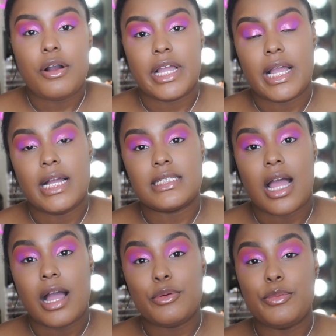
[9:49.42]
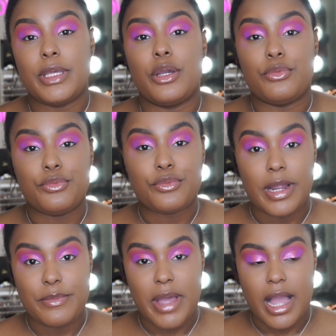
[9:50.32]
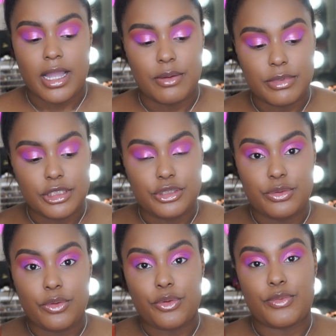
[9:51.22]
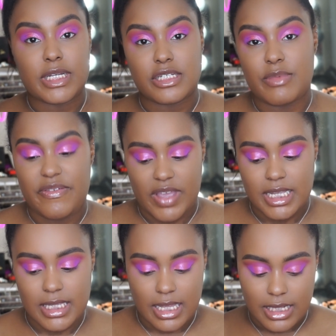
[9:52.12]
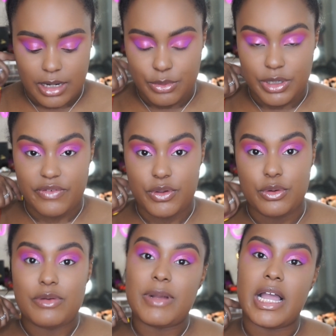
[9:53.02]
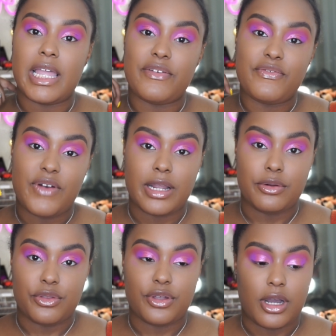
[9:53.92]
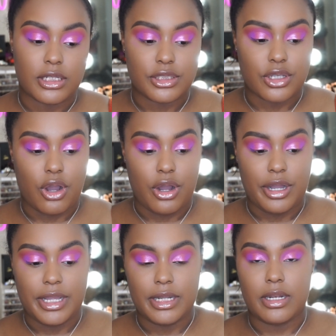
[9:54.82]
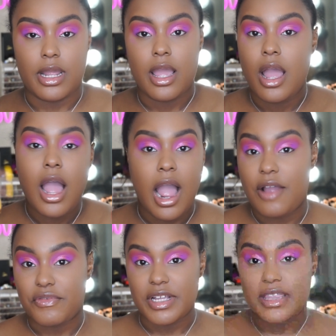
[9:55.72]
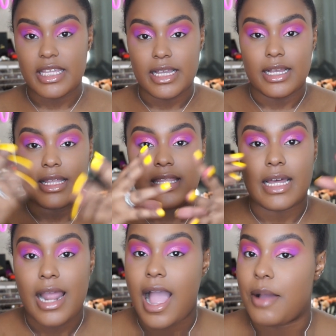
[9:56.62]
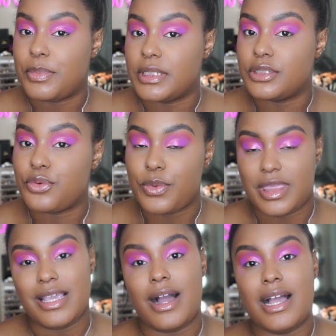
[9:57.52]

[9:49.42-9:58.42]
Okay guys, I will be right back. I'm going to do the rest of my face and then I will give you my final thoughts on everything that happened with the